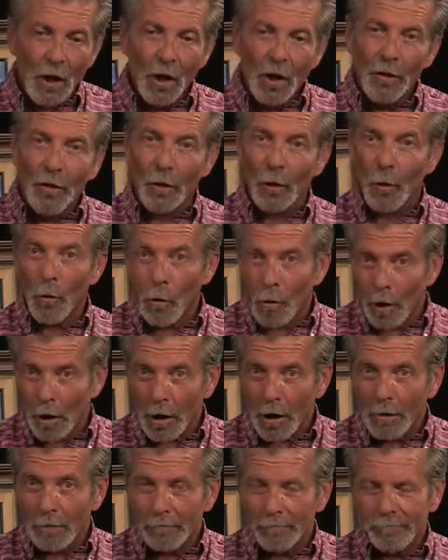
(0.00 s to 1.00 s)
The
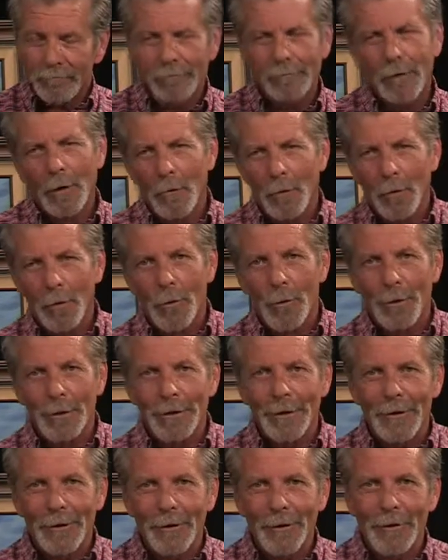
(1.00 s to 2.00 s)
quarter, I won't go
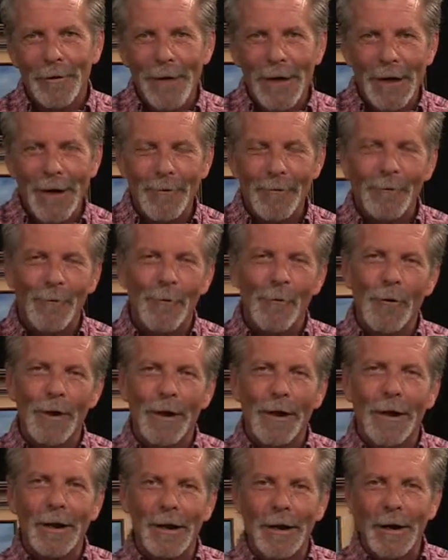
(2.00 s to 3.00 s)
into all of that,
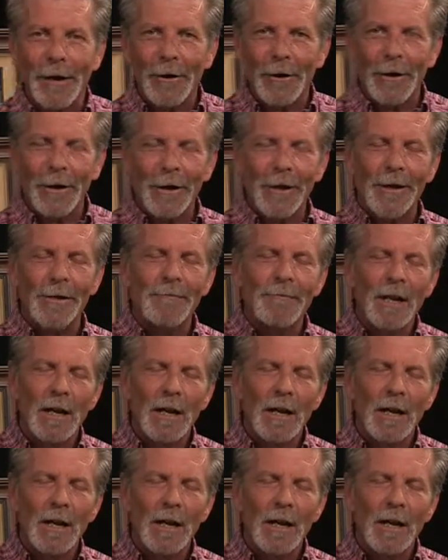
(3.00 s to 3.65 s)
why I carry it.